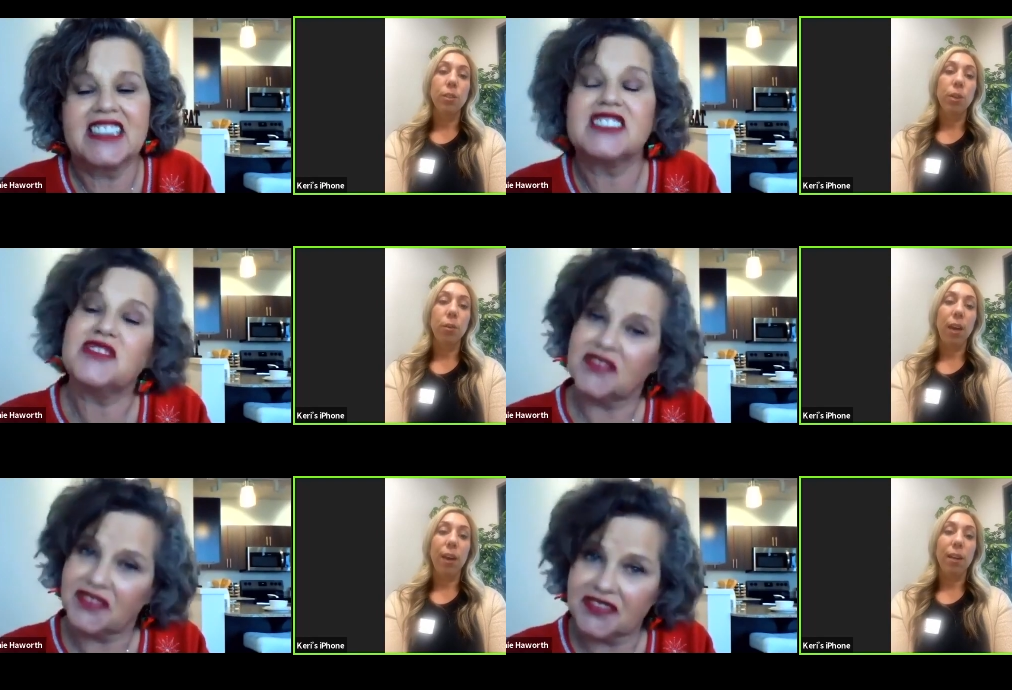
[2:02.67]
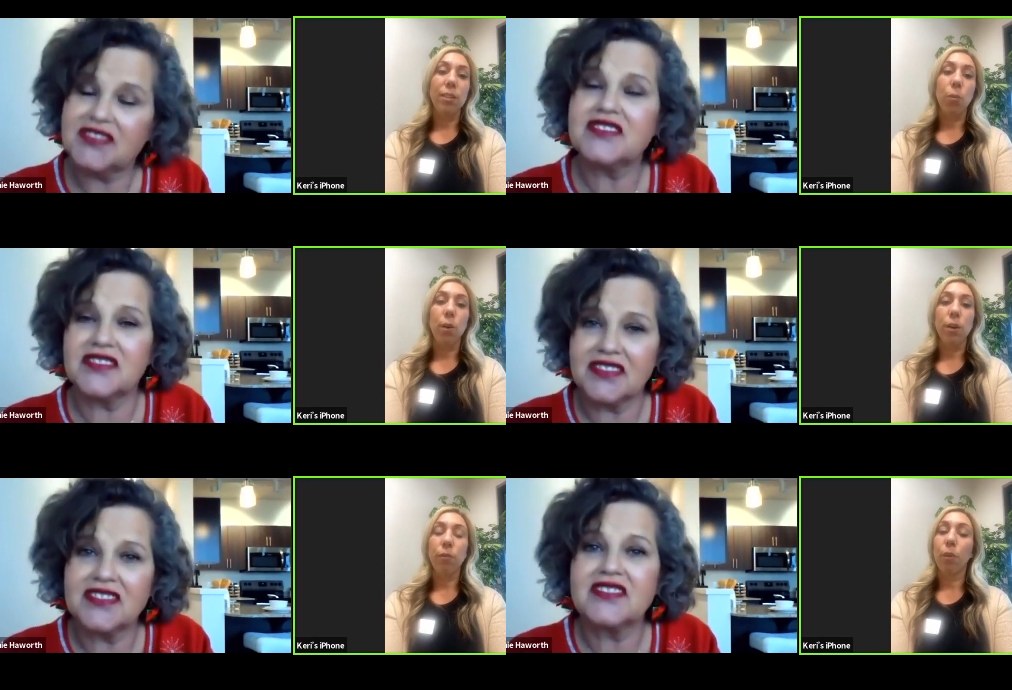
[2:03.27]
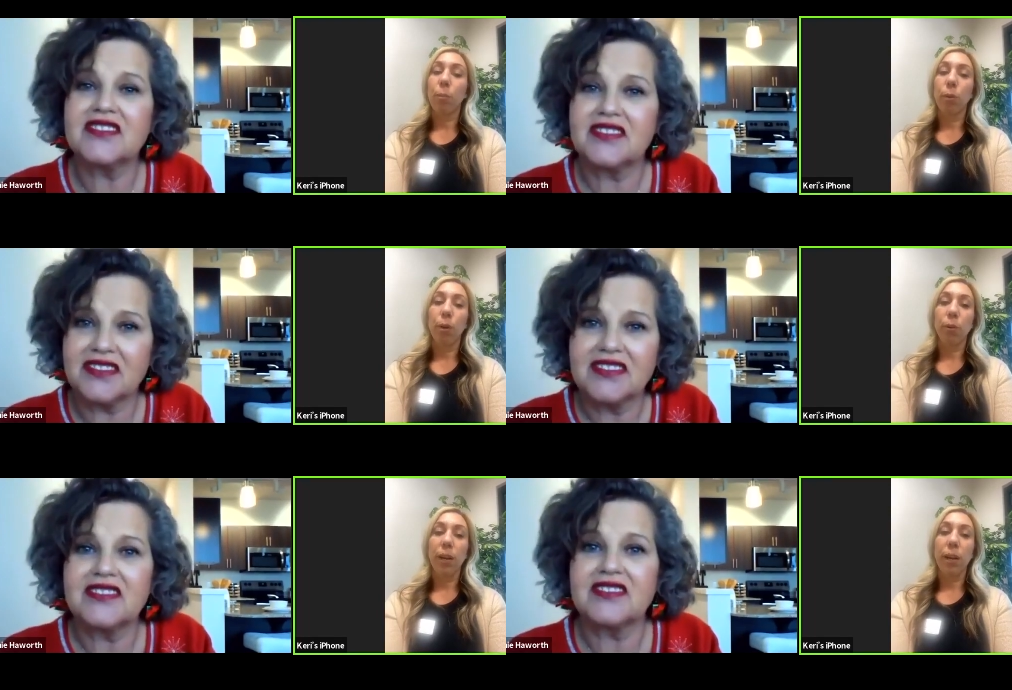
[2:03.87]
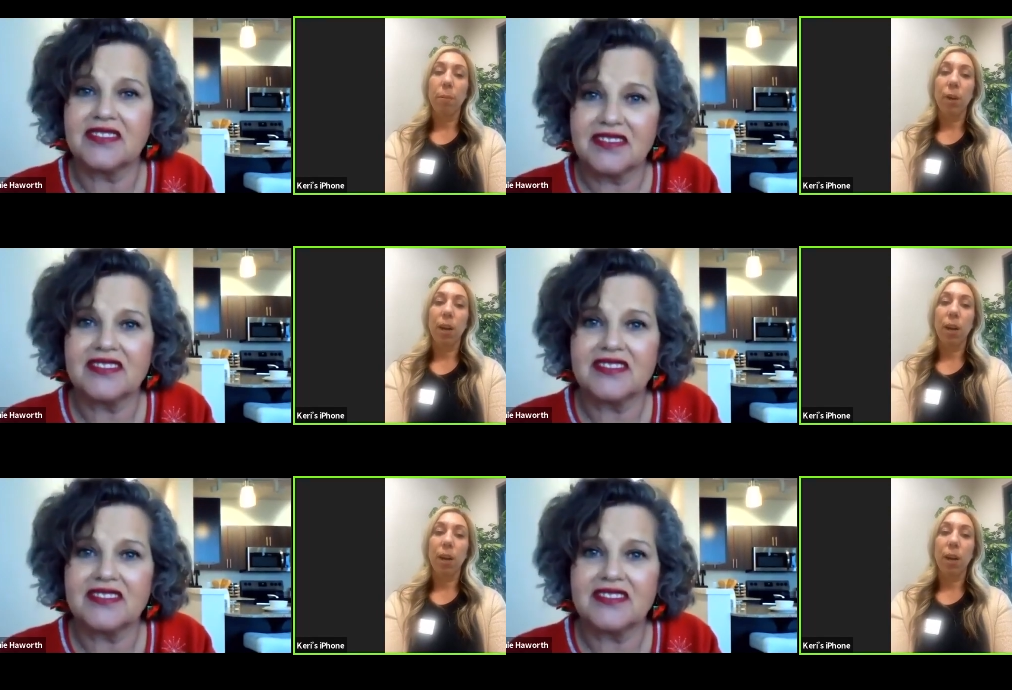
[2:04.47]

Speaker 1: So that is a wonderful program.